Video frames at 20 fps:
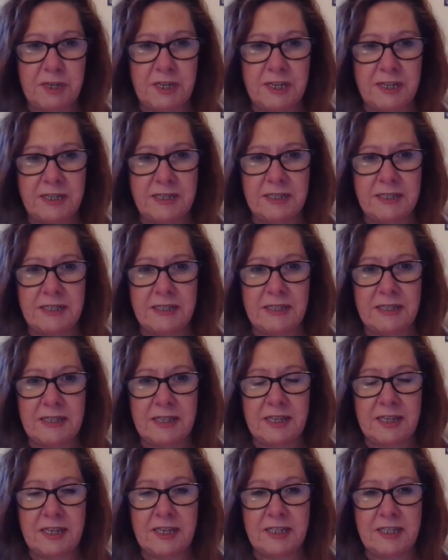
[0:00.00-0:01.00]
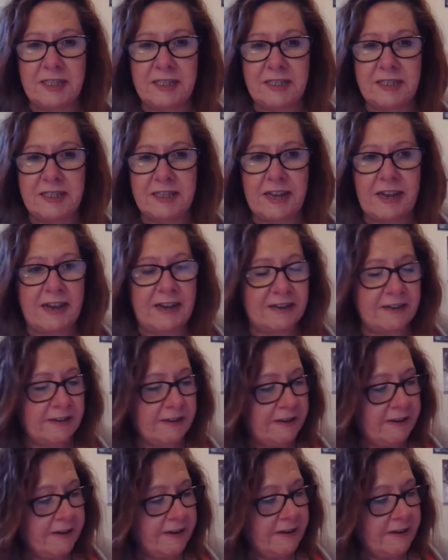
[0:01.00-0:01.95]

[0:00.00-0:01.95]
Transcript: because the thing is that